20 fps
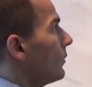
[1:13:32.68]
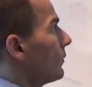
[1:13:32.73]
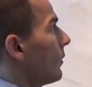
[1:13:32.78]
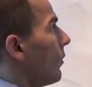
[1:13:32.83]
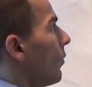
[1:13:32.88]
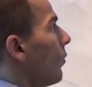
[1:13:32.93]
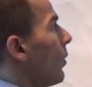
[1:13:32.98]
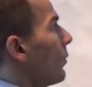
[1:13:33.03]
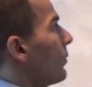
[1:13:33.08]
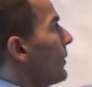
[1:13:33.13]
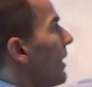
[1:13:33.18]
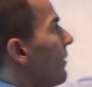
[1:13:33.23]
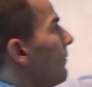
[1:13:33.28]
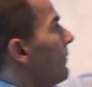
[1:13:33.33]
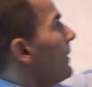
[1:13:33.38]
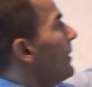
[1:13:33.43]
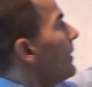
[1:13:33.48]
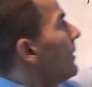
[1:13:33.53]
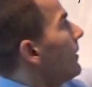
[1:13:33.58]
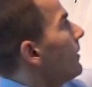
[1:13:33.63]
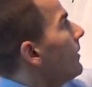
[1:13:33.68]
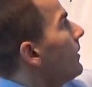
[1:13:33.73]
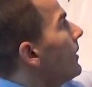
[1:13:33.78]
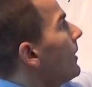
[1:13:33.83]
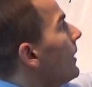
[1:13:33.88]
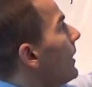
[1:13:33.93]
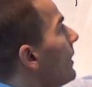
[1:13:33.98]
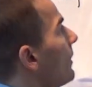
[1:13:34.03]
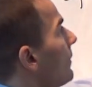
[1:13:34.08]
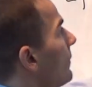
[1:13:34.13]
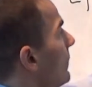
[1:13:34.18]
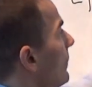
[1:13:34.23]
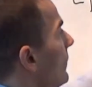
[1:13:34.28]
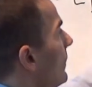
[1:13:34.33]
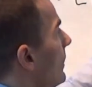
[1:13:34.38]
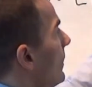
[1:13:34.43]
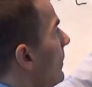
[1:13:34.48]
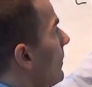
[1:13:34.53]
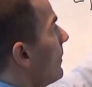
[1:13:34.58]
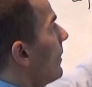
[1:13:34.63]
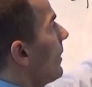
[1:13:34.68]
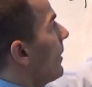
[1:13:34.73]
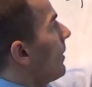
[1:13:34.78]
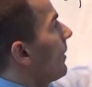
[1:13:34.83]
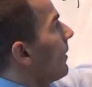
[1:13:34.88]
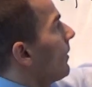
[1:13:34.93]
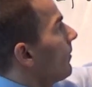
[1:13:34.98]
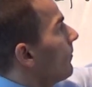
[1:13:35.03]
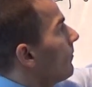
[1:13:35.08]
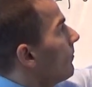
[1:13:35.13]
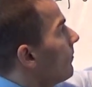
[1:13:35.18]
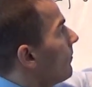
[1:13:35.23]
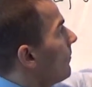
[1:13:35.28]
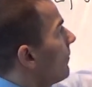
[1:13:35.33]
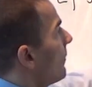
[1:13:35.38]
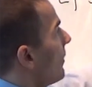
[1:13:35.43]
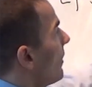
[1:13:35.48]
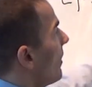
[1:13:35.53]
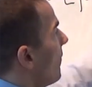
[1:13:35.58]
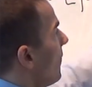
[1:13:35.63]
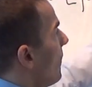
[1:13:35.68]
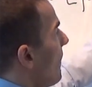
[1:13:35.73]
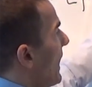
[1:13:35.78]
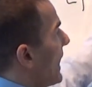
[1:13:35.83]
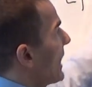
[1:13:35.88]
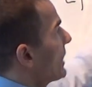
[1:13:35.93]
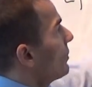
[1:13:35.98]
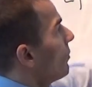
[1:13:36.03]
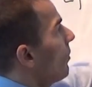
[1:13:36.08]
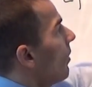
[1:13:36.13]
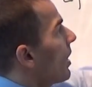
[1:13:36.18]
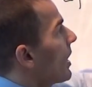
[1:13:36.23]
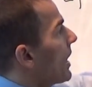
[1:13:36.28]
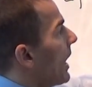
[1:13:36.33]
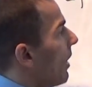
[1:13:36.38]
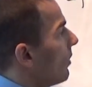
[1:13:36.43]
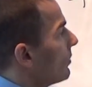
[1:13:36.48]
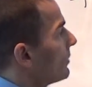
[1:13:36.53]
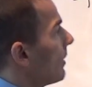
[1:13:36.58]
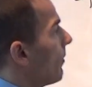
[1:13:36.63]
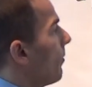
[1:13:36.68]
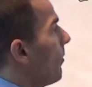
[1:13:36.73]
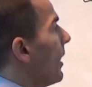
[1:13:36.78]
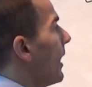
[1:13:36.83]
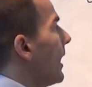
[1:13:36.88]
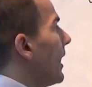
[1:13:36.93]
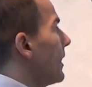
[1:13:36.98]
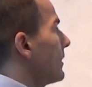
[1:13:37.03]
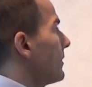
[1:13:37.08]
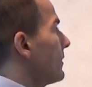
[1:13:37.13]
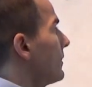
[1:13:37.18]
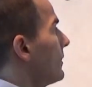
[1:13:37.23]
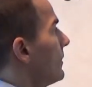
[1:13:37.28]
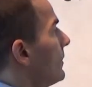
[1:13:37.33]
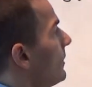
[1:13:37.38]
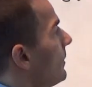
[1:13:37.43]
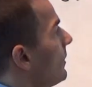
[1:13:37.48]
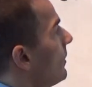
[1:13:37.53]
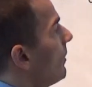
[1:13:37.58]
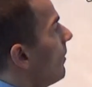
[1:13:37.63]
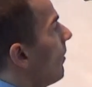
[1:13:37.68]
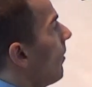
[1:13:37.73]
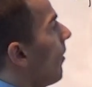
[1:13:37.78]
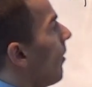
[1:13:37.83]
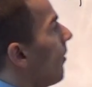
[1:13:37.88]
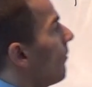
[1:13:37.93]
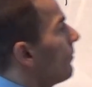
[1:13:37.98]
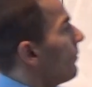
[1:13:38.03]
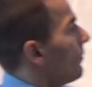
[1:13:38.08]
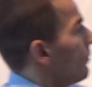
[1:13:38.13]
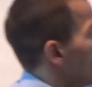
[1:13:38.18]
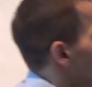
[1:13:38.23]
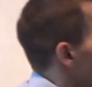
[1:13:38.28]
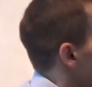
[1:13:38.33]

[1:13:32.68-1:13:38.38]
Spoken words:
So what we have here is the vector counterpart of